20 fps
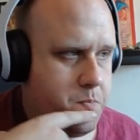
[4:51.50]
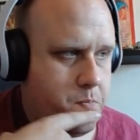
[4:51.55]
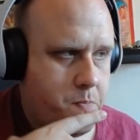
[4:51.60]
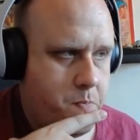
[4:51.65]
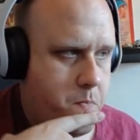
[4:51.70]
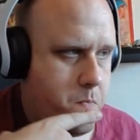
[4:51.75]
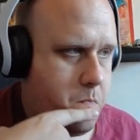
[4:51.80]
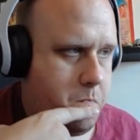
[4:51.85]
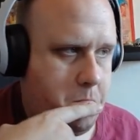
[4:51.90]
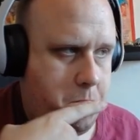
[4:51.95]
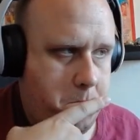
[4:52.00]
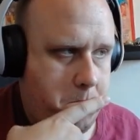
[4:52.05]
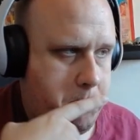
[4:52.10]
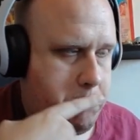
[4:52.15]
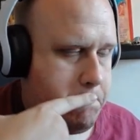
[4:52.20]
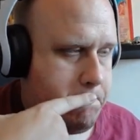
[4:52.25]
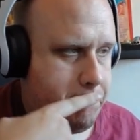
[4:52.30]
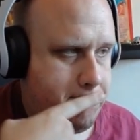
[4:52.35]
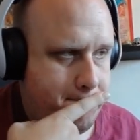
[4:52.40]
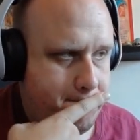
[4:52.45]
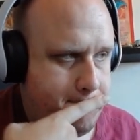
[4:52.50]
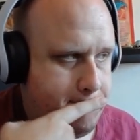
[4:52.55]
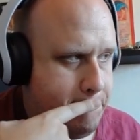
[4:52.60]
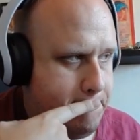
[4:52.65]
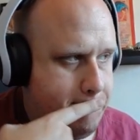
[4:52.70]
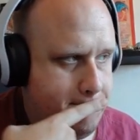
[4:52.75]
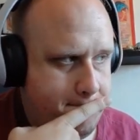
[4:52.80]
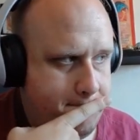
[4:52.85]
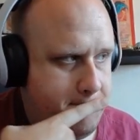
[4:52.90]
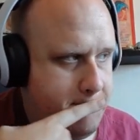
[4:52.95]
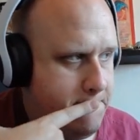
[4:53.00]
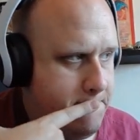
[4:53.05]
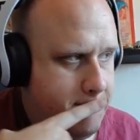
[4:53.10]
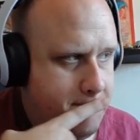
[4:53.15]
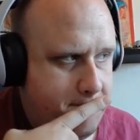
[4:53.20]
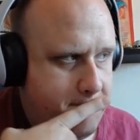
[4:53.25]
No one is speaking in this clip.